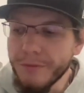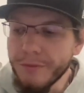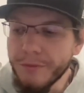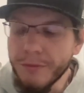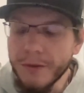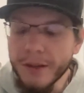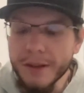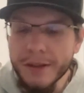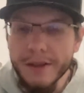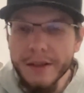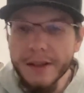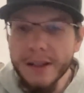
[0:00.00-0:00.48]

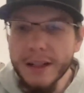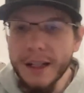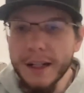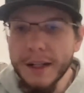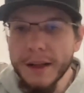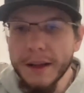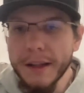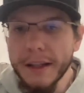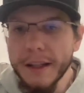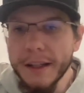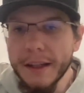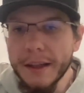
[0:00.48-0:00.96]
This is kind
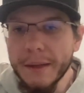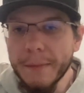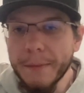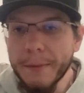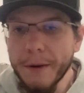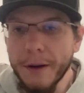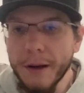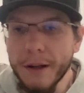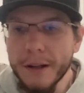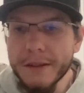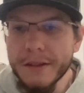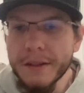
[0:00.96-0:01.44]
of late in the
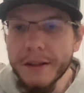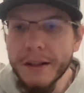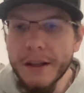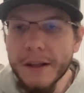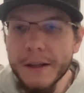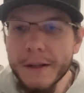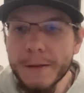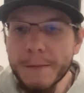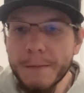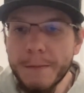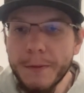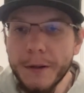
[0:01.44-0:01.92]

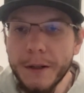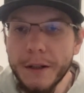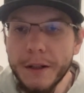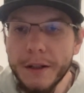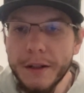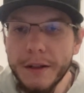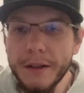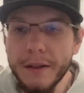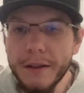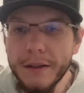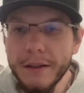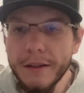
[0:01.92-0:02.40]
process, but
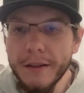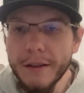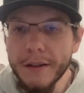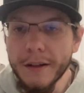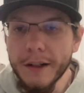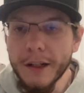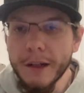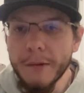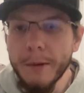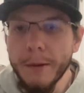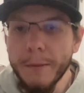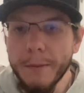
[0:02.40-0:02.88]
you're
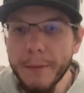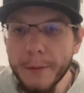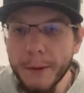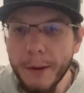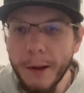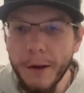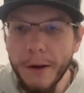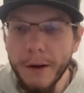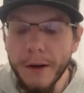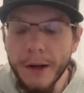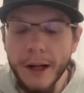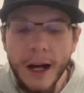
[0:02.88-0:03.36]
going to be promoted.